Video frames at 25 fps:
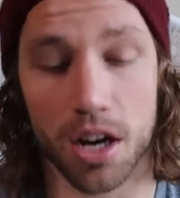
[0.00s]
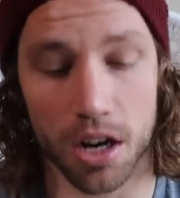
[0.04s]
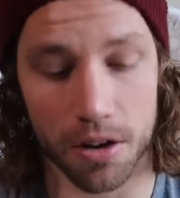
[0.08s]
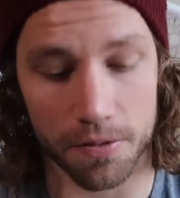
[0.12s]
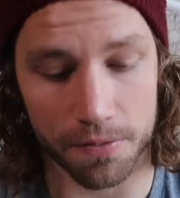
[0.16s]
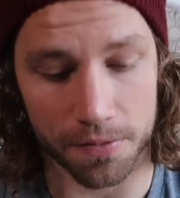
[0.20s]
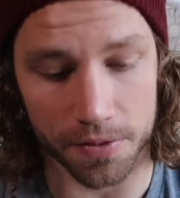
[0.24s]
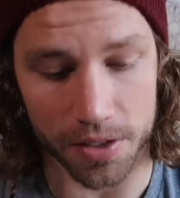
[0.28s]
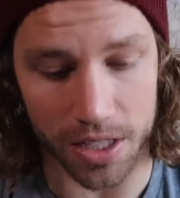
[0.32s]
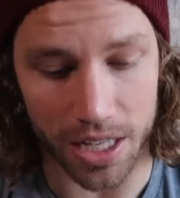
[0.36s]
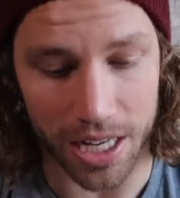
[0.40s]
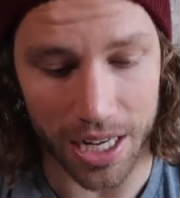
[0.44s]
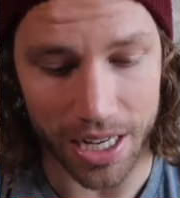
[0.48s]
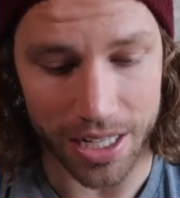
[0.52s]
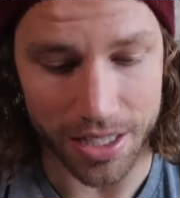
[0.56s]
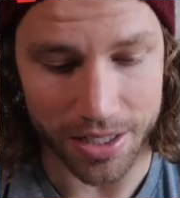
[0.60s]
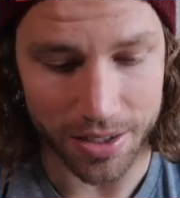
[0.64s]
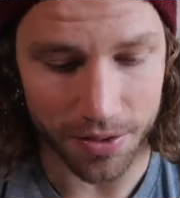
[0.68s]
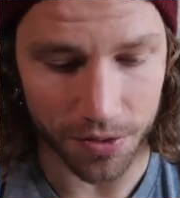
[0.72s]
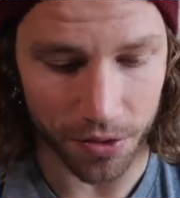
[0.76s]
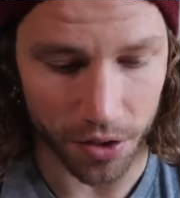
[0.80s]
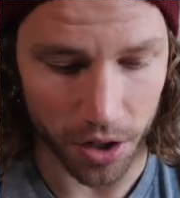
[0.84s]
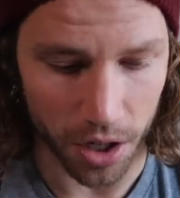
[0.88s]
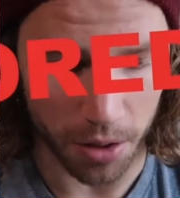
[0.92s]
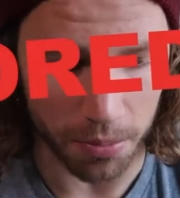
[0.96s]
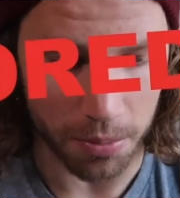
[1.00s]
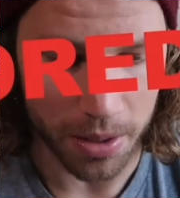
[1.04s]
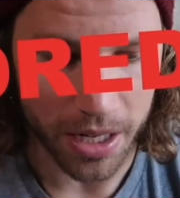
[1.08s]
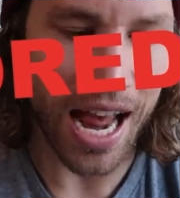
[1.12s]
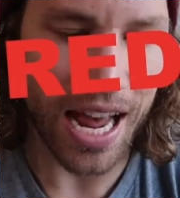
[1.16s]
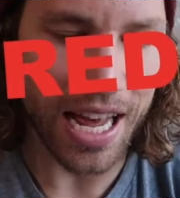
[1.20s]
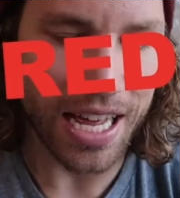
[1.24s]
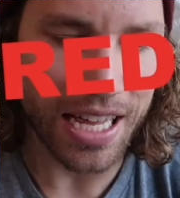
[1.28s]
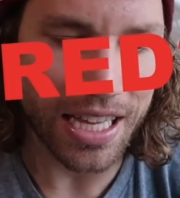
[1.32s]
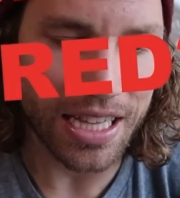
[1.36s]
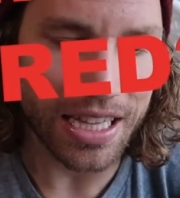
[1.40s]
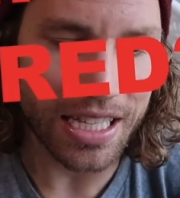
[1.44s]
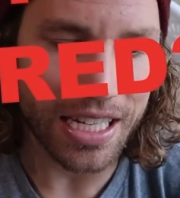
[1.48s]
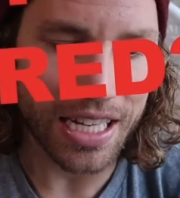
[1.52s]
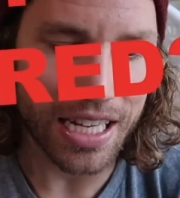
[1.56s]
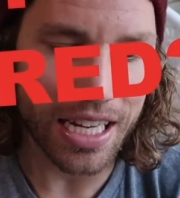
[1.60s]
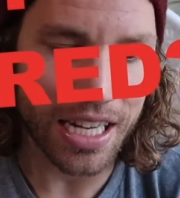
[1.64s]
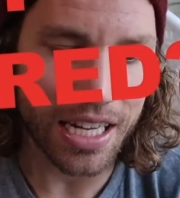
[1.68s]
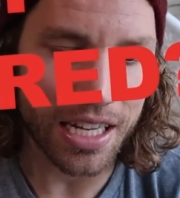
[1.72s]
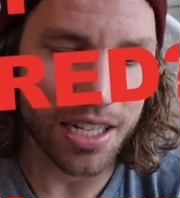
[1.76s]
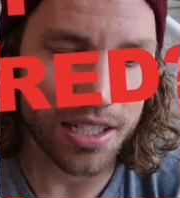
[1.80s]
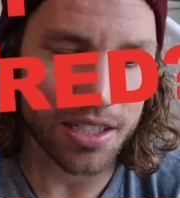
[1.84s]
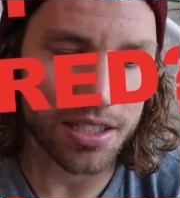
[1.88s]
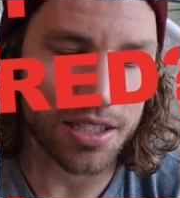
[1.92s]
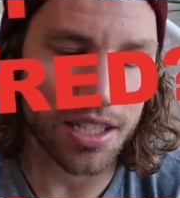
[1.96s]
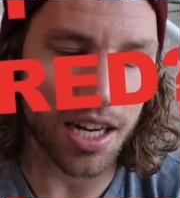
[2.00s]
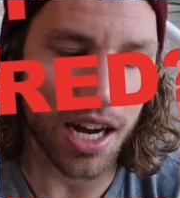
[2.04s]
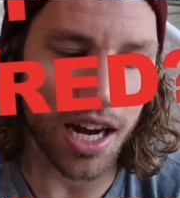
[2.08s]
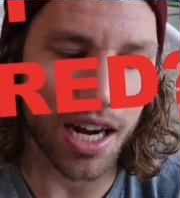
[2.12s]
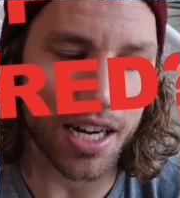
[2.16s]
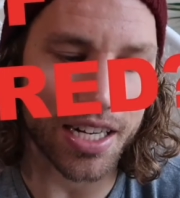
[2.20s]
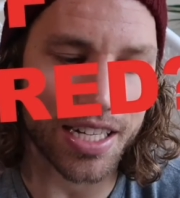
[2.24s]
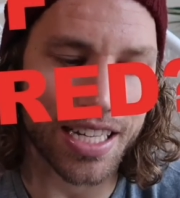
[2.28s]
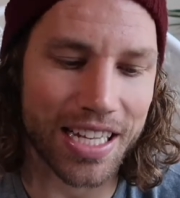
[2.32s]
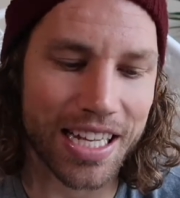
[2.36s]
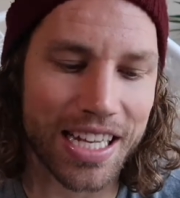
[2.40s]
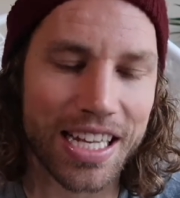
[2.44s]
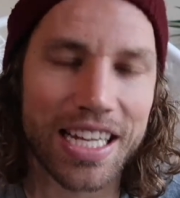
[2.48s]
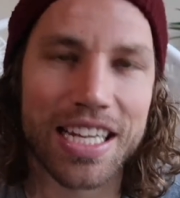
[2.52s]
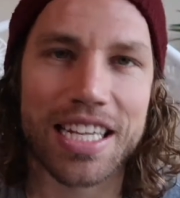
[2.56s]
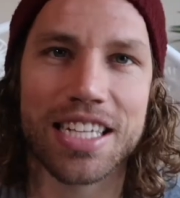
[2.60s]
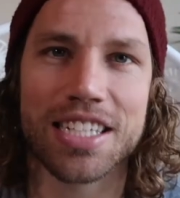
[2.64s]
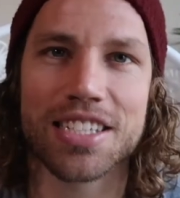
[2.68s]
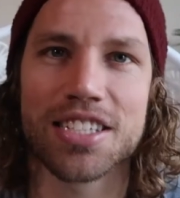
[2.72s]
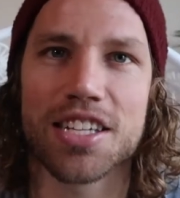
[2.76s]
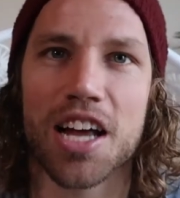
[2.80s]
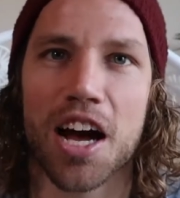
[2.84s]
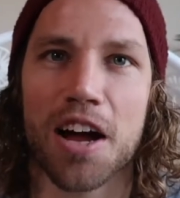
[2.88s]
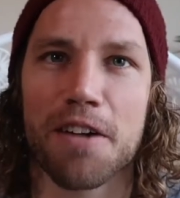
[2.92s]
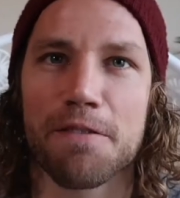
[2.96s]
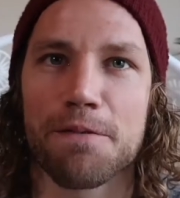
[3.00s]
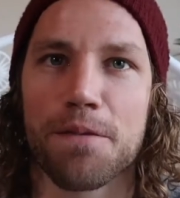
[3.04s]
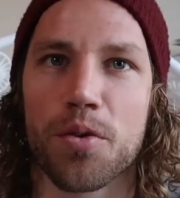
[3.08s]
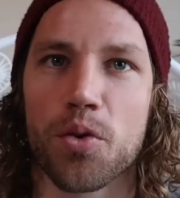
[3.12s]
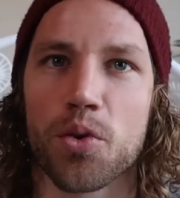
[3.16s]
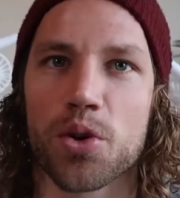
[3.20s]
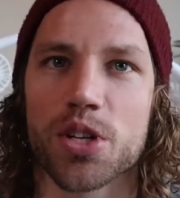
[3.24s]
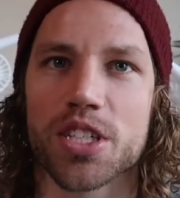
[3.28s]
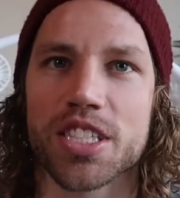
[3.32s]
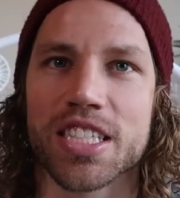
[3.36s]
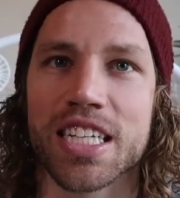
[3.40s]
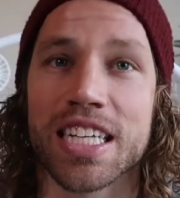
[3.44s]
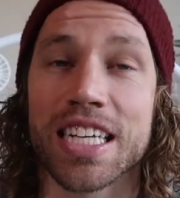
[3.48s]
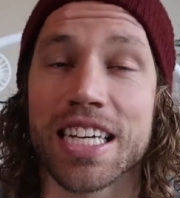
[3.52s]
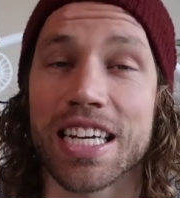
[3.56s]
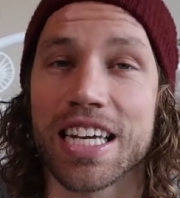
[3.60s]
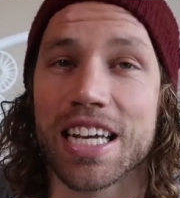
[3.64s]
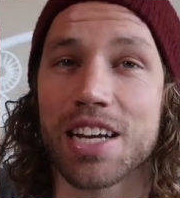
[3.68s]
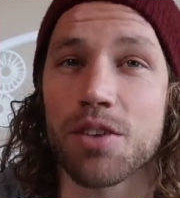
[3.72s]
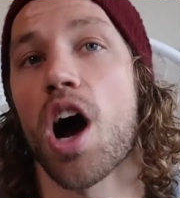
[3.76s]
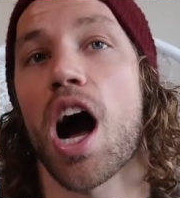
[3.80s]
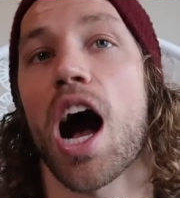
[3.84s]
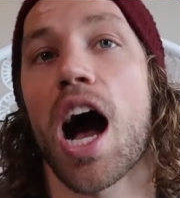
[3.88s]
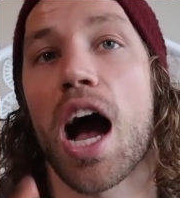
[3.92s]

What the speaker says: on flights from Haley.keys.14.